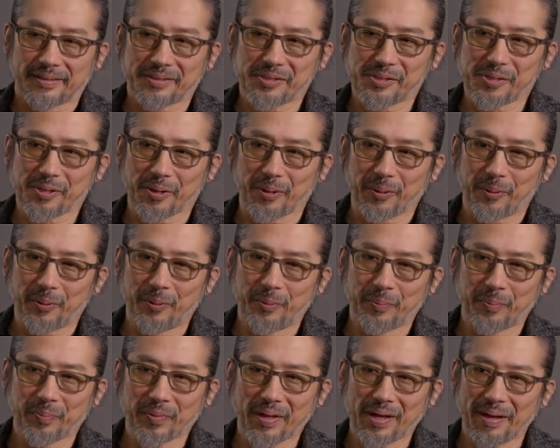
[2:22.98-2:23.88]

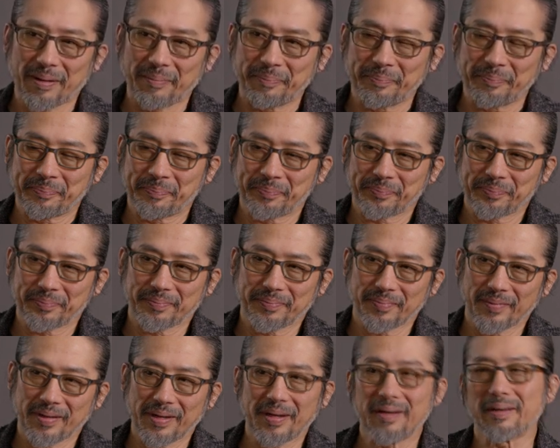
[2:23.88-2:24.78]
So,
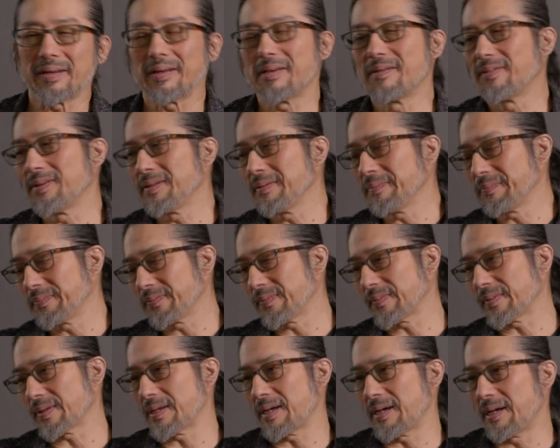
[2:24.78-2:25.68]
yeah,
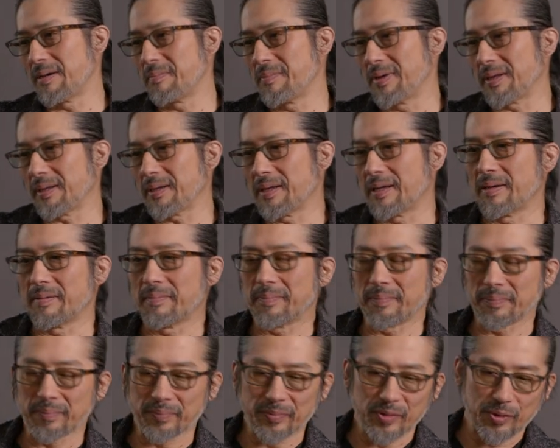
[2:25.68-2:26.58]
even I met
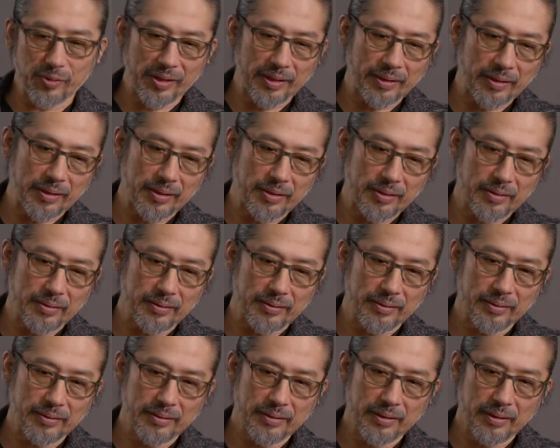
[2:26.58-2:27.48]
him during
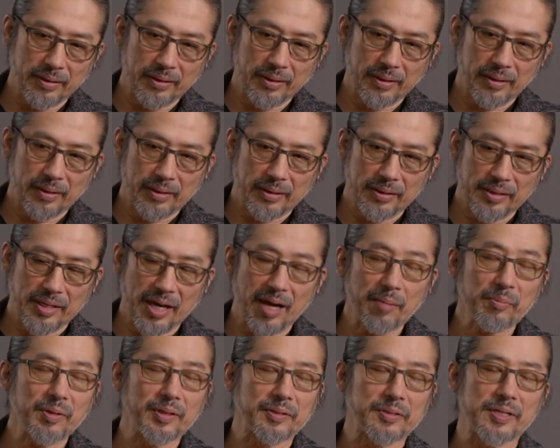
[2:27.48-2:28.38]
the
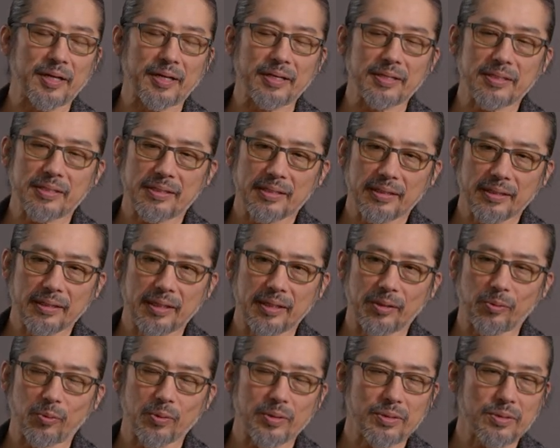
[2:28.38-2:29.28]
camera test.
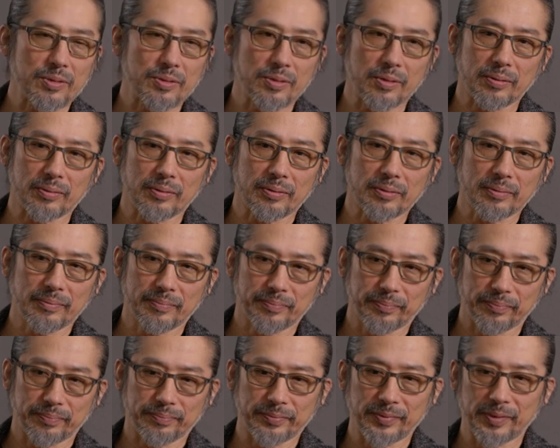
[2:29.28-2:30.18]
He was so,
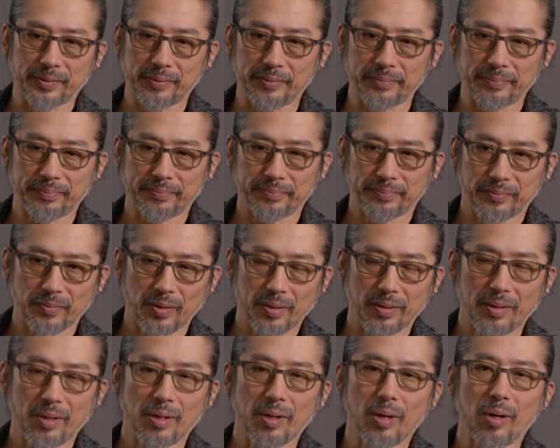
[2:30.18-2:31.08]

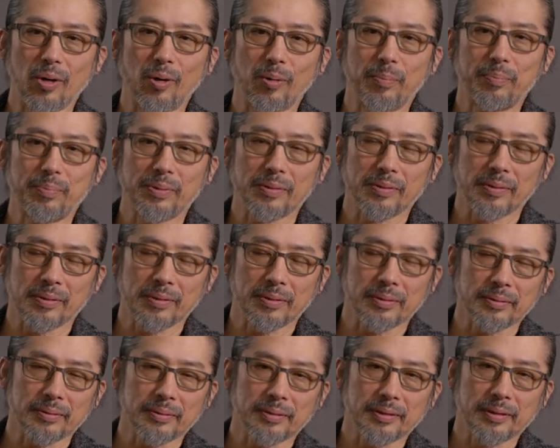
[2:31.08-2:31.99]

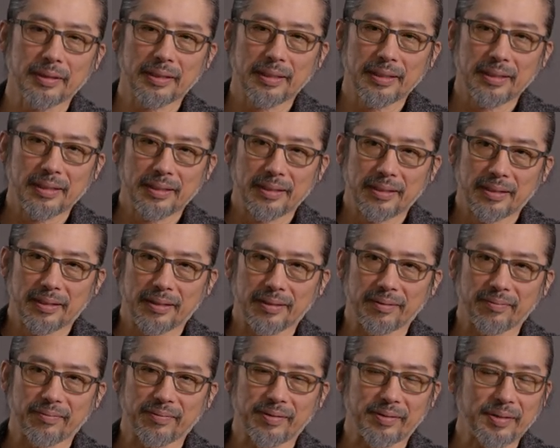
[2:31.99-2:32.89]
open
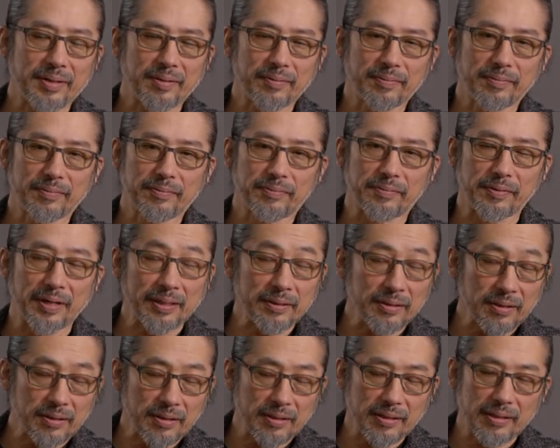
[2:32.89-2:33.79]
and very
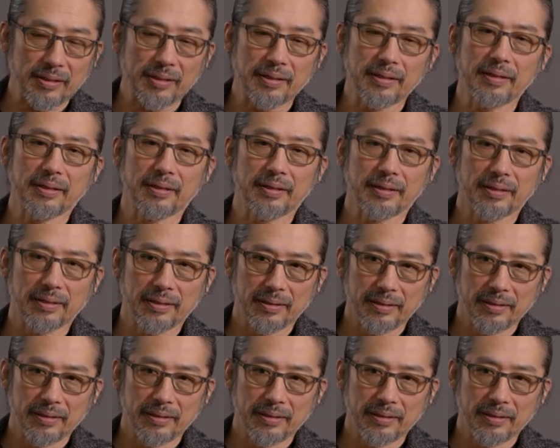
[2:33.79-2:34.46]
friendly.